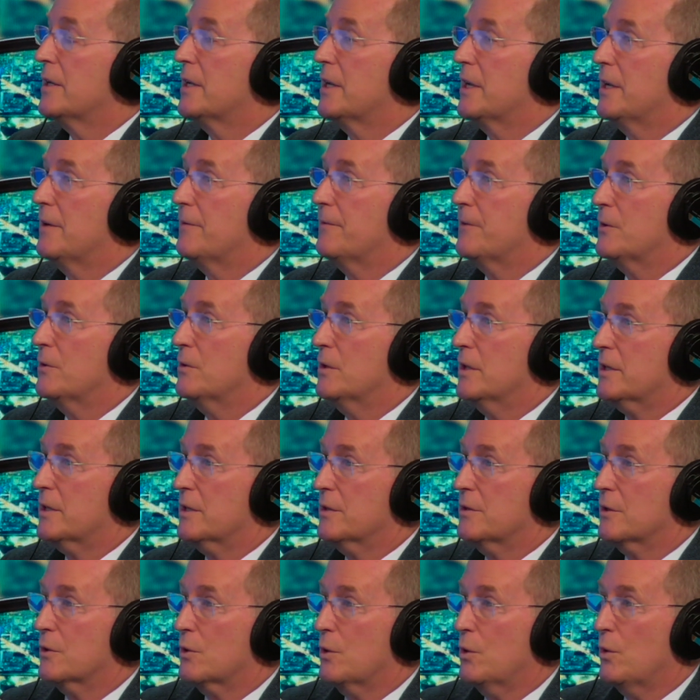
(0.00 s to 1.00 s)
If you look
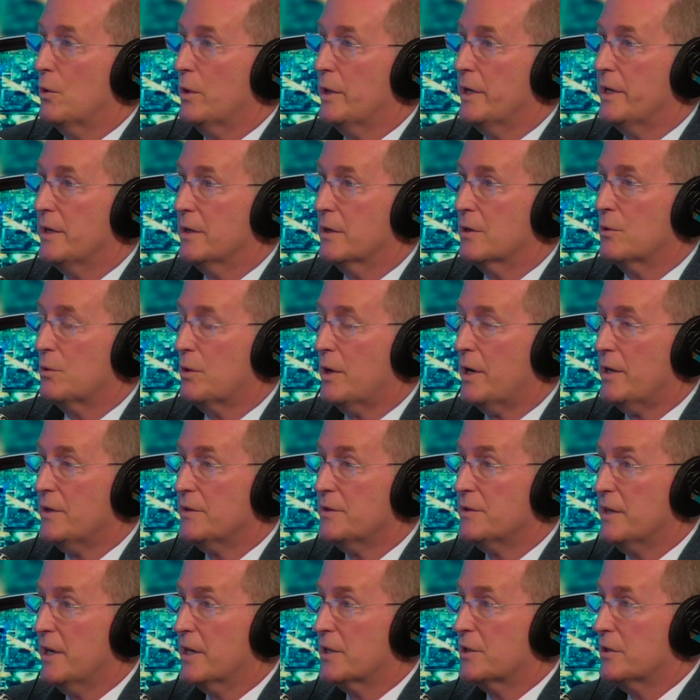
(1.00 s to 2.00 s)
at the cornea cross
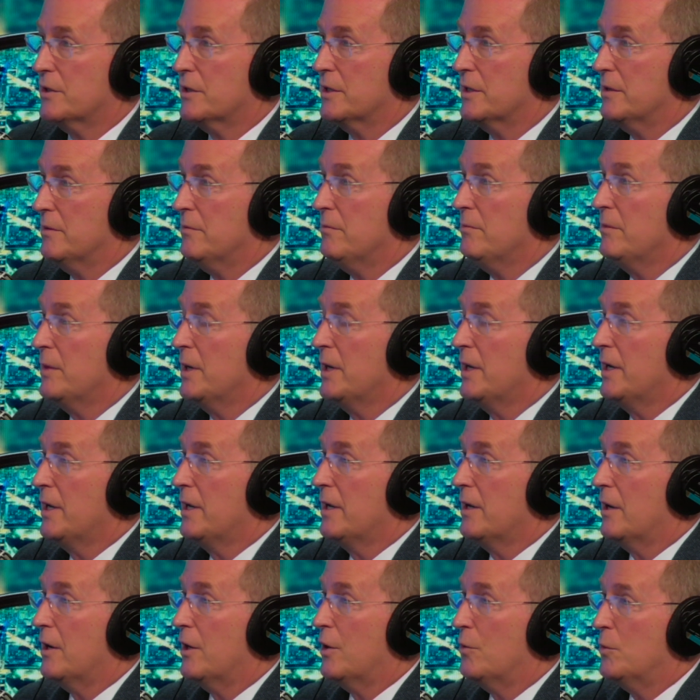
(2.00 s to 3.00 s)
section,
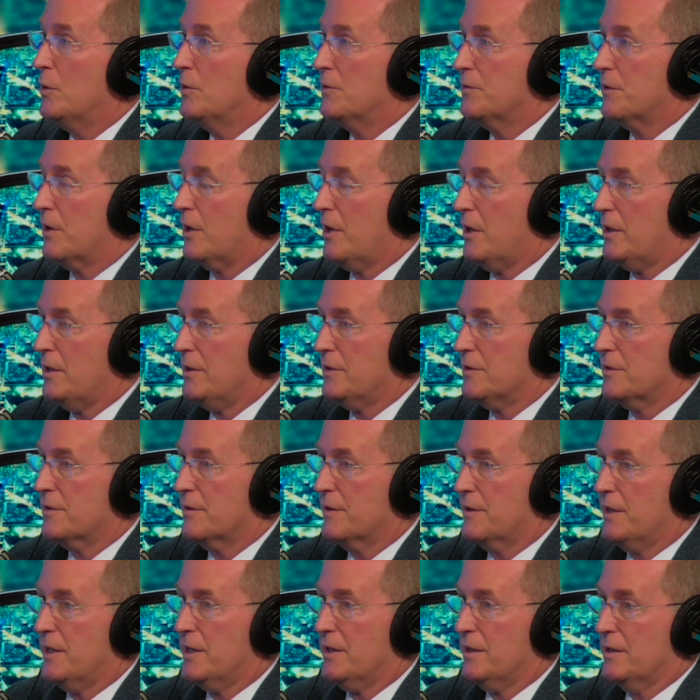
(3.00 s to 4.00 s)
almost all its
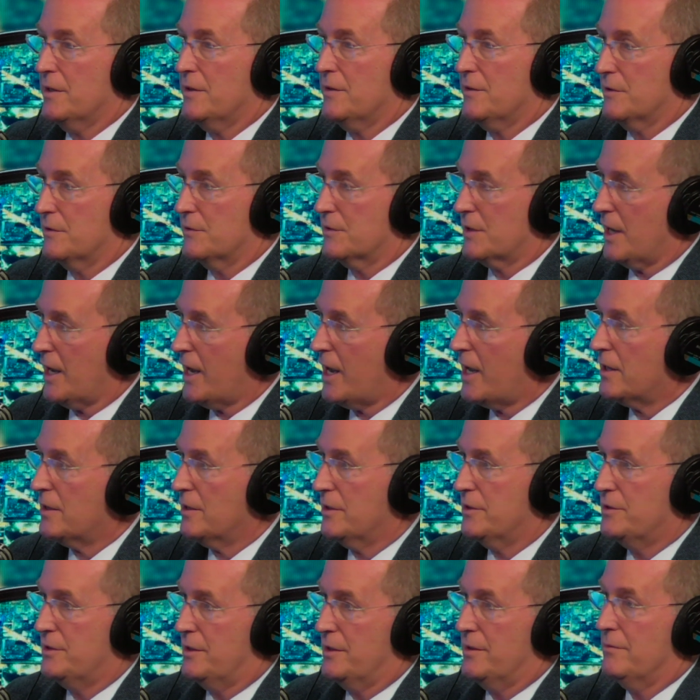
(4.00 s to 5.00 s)
thickness is
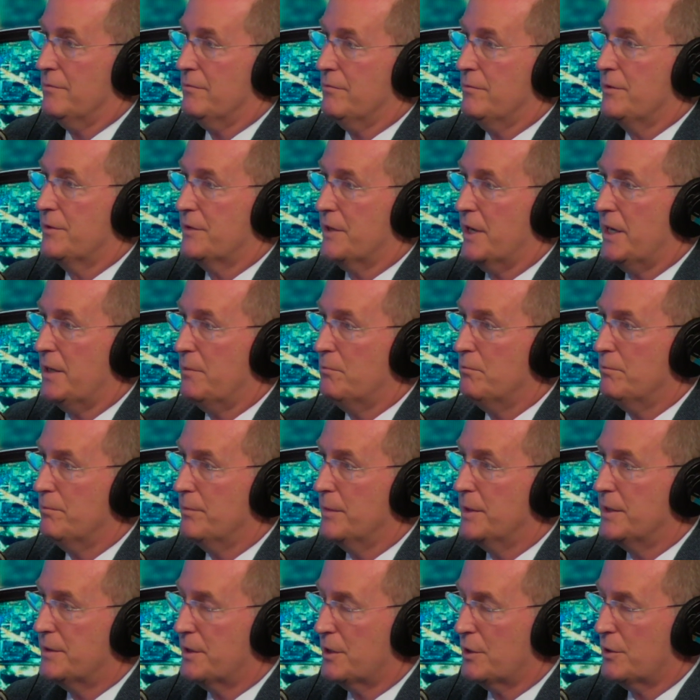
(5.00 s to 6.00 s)
collagen, same
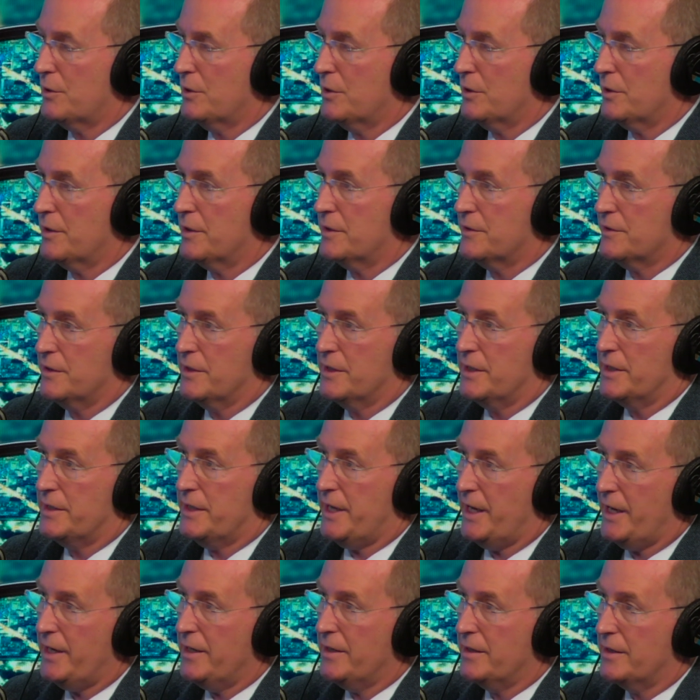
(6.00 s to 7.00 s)
material that's in a
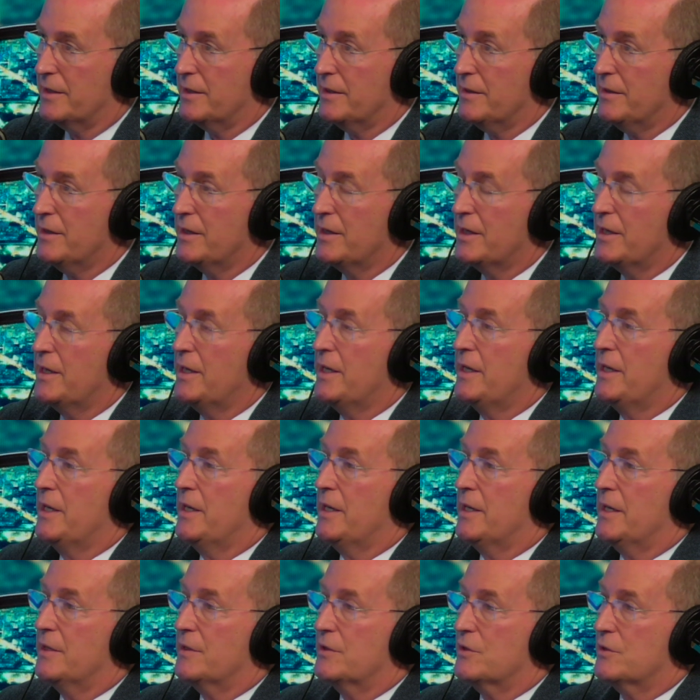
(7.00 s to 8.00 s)
tendon.
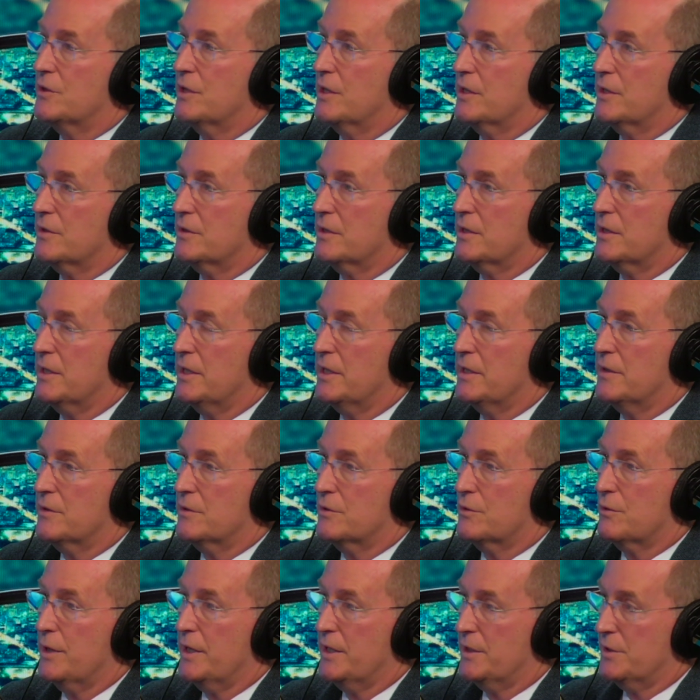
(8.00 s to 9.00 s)
It's just, it's
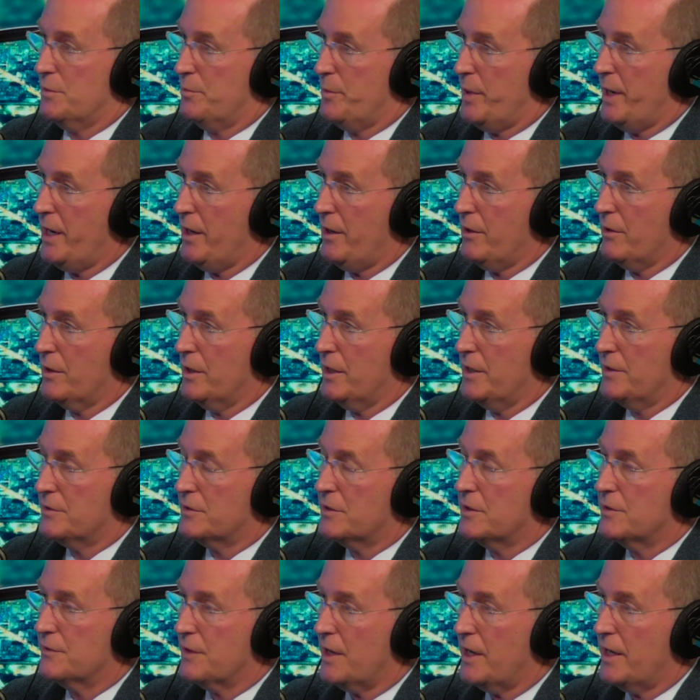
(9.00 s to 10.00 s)
transparent. It's
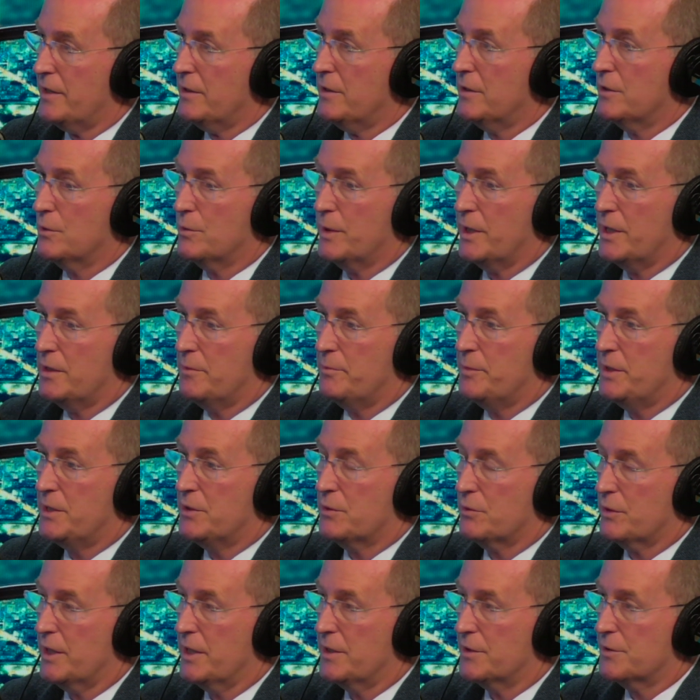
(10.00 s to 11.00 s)
designed in a way to be
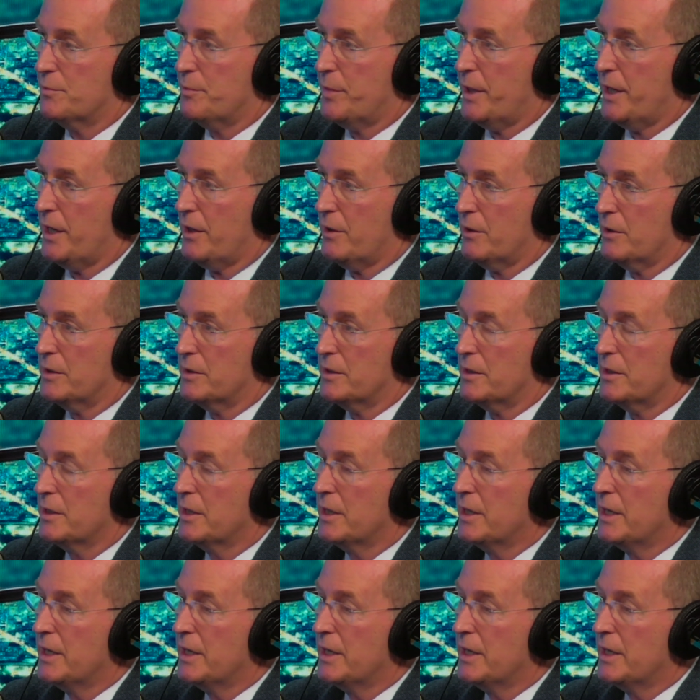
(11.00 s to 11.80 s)
transparent